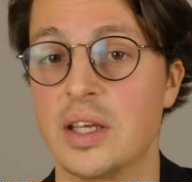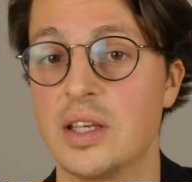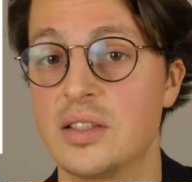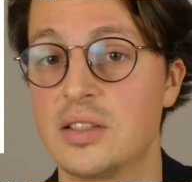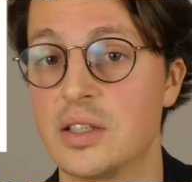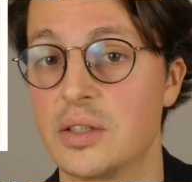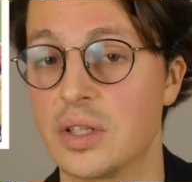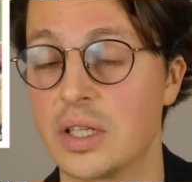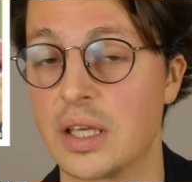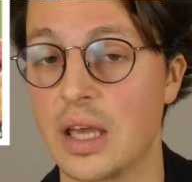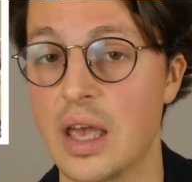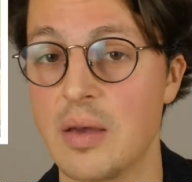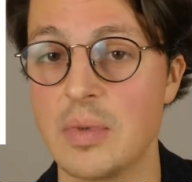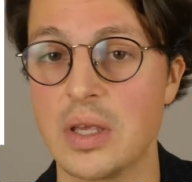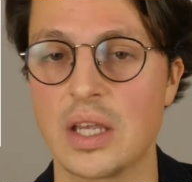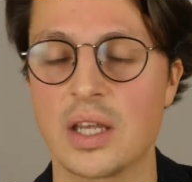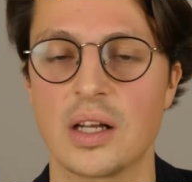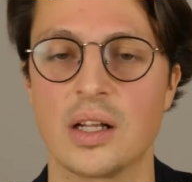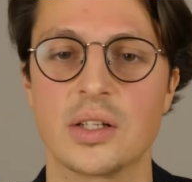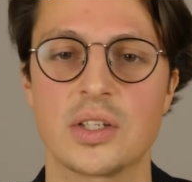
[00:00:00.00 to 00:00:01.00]
is there a
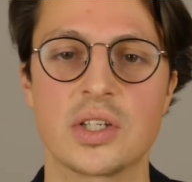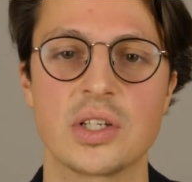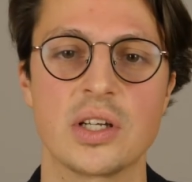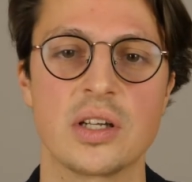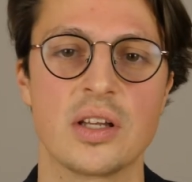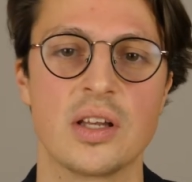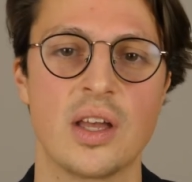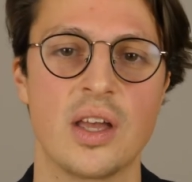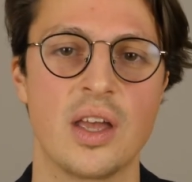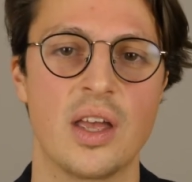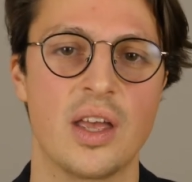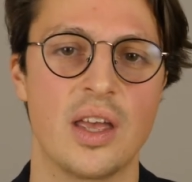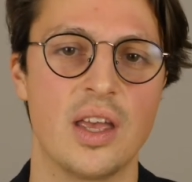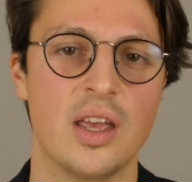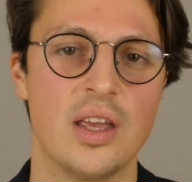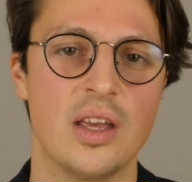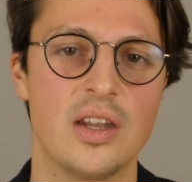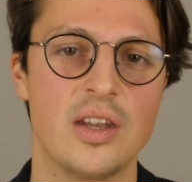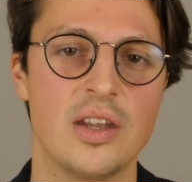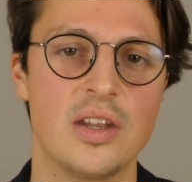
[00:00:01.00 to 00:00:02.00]
gaming culture
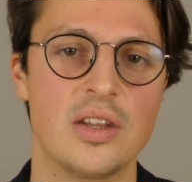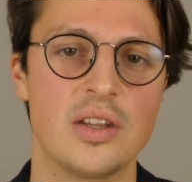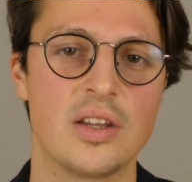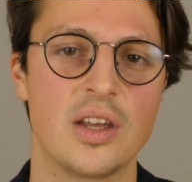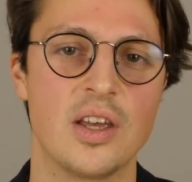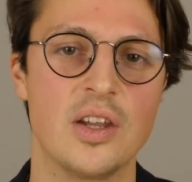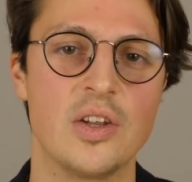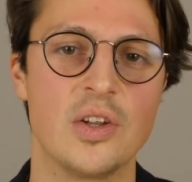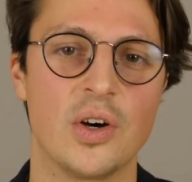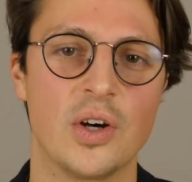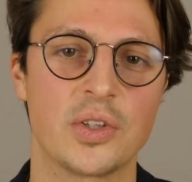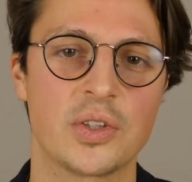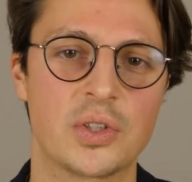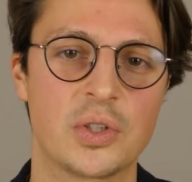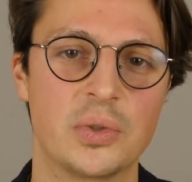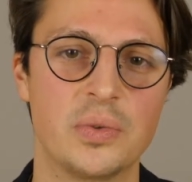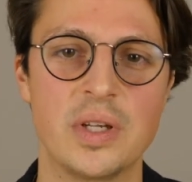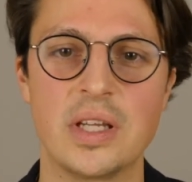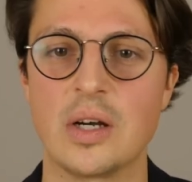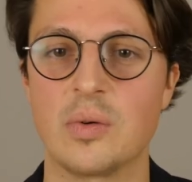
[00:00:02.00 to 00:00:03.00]
in North
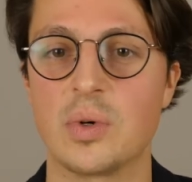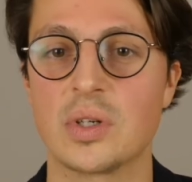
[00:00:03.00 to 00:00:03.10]
Korea?